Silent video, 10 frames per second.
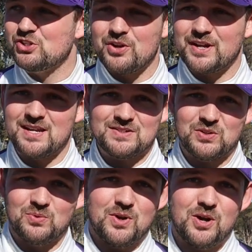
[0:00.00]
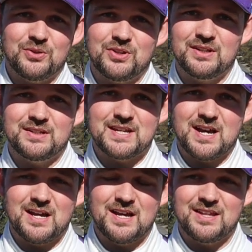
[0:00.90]
showcase to the world
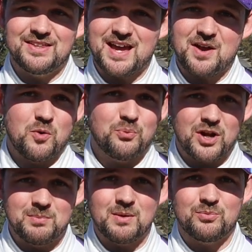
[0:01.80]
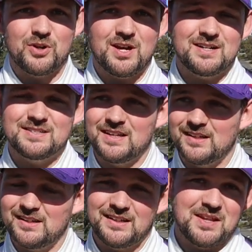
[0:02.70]
that they are a premium product
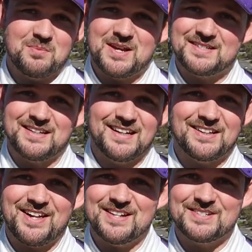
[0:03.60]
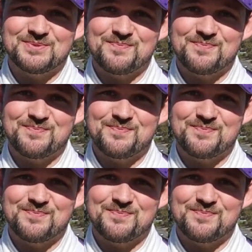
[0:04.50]
and they're the best in their class.